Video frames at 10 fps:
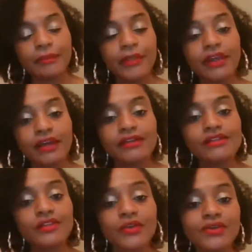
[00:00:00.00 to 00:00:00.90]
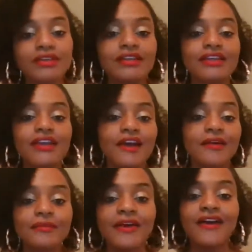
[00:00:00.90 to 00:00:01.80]
because usually
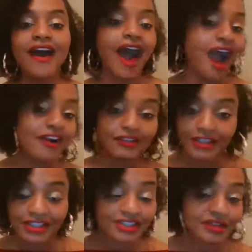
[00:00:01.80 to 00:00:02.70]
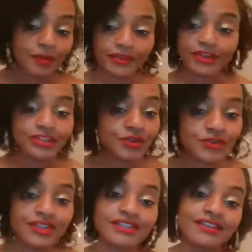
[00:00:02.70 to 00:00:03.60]
our relationship with our
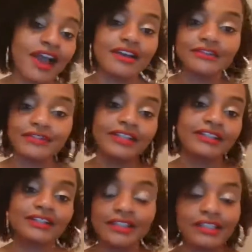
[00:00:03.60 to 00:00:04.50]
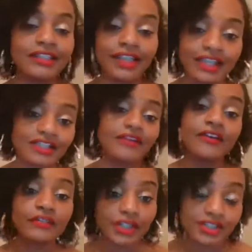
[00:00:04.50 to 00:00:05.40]
children is kind of like an indication of
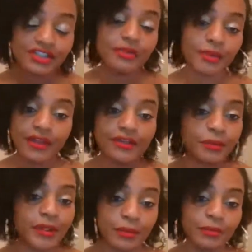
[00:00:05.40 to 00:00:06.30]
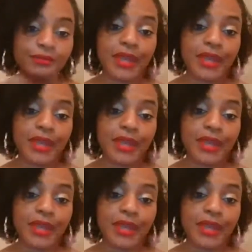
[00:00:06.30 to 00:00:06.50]
our relationship with other people.